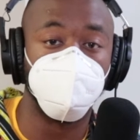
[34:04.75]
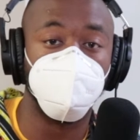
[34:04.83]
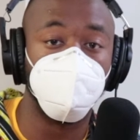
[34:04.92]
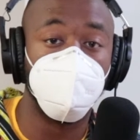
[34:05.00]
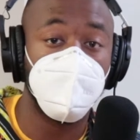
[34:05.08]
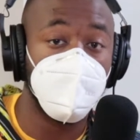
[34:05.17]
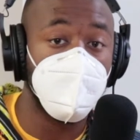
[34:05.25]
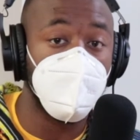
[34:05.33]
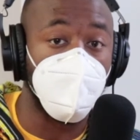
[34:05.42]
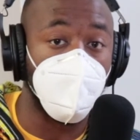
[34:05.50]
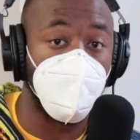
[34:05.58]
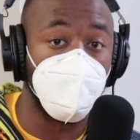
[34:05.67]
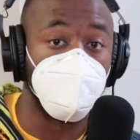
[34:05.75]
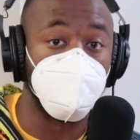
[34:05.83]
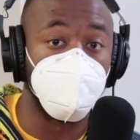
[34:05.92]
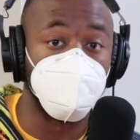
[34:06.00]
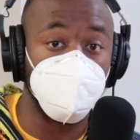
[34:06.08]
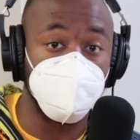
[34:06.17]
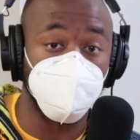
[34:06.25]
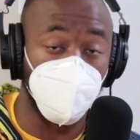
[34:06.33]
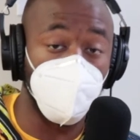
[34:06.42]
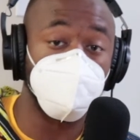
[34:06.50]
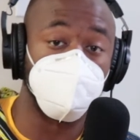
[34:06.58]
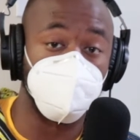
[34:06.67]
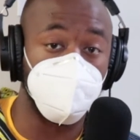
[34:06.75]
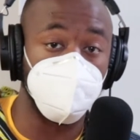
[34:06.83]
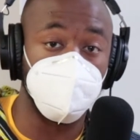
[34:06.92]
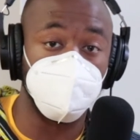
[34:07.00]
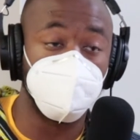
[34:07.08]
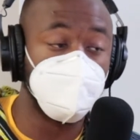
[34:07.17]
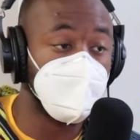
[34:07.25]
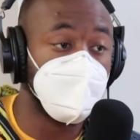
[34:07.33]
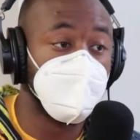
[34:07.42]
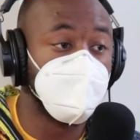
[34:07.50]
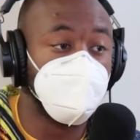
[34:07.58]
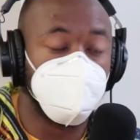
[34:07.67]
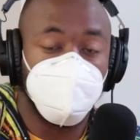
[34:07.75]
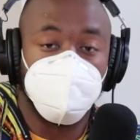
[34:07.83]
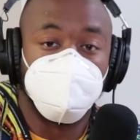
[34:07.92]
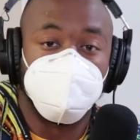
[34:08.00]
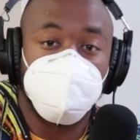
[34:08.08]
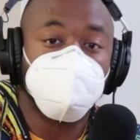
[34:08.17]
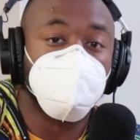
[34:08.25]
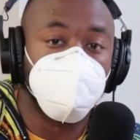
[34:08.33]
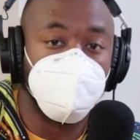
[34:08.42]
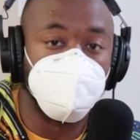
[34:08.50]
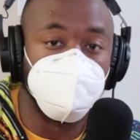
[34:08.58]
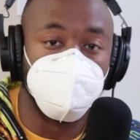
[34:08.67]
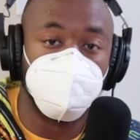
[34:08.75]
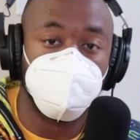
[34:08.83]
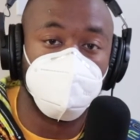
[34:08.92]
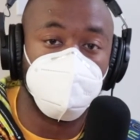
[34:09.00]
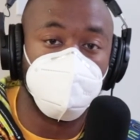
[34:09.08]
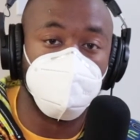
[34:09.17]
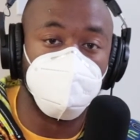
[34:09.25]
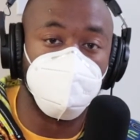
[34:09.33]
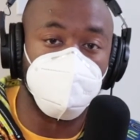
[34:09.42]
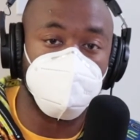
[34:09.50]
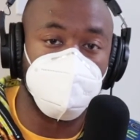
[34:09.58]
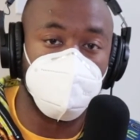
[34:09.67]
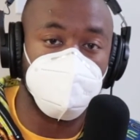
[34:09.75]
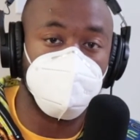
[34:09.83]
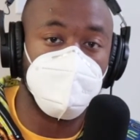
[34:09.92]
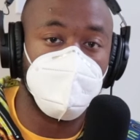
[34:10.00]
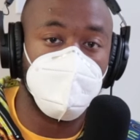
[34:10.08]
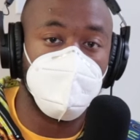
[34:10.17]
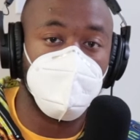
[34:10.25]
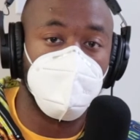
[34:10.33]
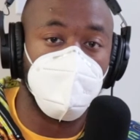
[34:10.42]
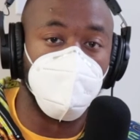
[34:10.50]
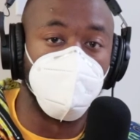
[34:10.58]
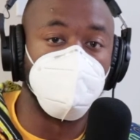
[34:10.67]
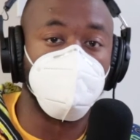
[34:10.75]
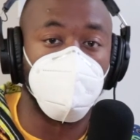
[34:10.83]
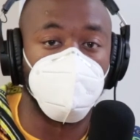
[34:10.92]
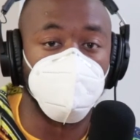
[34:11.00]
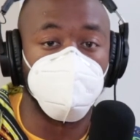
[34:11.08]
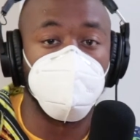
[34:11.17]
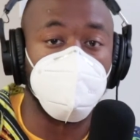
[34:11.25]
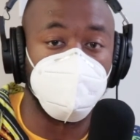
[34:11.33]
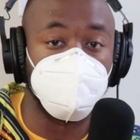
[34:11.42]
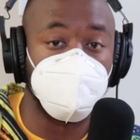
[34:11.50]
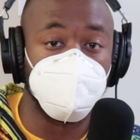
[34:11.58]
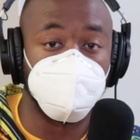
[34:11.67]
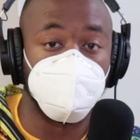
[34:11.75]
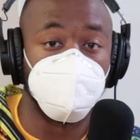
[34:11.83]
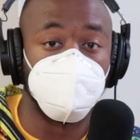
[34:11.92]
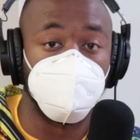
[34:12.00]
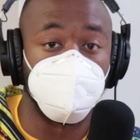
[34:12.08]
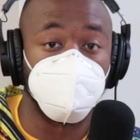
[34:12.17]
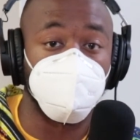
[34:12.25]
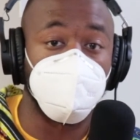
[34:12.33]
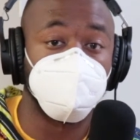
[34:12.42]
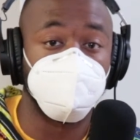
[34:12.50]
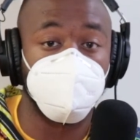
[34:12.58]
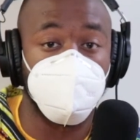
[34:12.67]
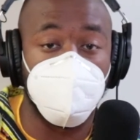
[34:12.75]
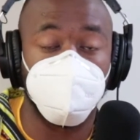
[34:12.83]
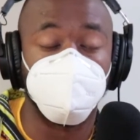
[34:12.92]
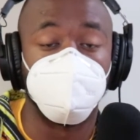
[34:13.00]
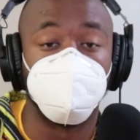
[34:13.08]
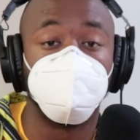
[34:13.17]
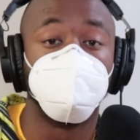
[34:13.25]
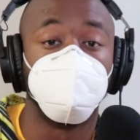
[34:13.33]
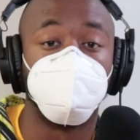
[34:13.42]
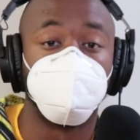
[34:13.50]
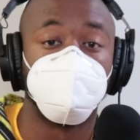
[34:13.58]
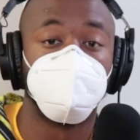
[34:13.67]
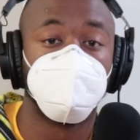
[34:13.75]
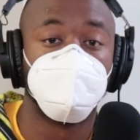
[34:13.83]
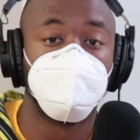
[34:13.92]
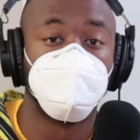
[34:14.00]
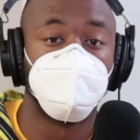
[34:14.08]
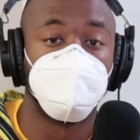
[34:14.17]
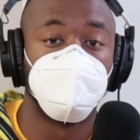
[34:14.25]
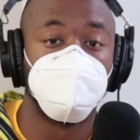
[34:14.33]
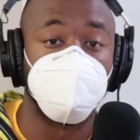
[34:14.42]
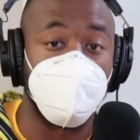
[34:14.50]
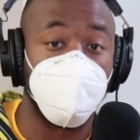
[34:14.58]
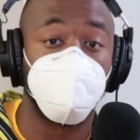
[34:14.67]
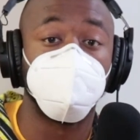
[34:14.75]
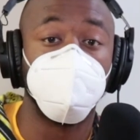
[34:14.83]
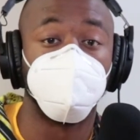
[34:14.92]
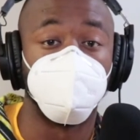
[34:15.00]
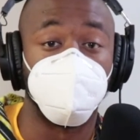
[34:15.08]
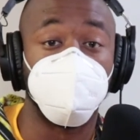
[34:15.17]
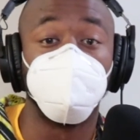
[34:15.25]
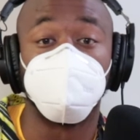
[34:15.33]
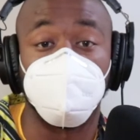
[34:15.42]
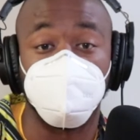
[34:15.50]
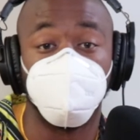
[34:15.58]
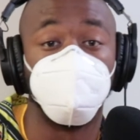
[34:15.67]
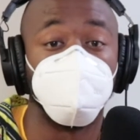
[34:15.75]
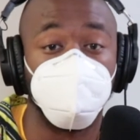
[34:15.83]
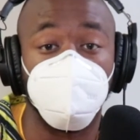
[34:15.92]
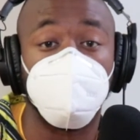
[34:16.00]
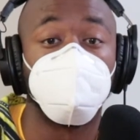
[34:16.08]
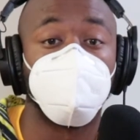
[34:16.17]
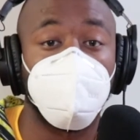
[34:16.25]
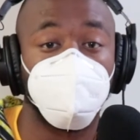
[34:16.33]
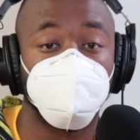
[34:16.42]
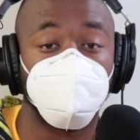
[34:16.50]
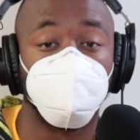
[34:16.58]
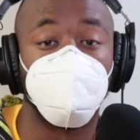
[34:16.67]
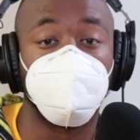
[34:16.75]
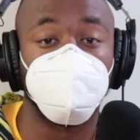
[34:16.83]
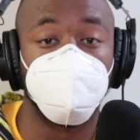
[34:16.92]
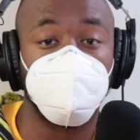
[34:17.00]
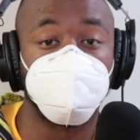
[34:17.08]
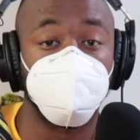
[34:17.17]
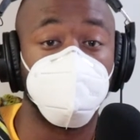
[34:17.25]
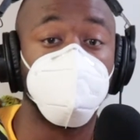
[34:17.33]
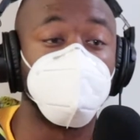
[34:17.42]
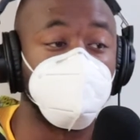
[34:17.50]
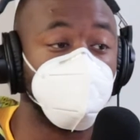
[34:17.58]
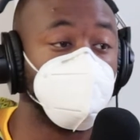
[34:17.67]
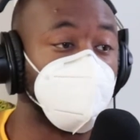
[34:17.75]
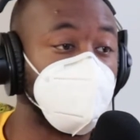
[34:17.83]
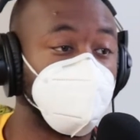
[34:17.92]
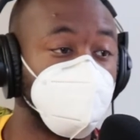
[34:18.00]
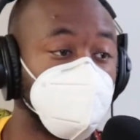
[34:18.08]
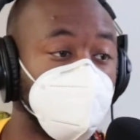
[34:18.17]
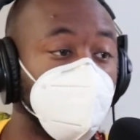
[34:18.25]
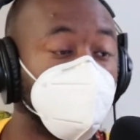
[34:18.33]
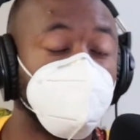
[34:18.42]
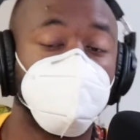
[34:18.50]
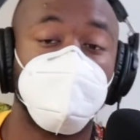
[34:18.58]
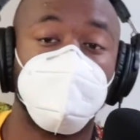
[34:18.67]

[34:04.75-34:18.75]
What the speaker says: who are being tortured. They're being desecrated. You know what I'm saying? When are y'all going to speak out against the atrocities that are happening here? To our people, the people that you interact with on a regular basis, the people that you like their stuff.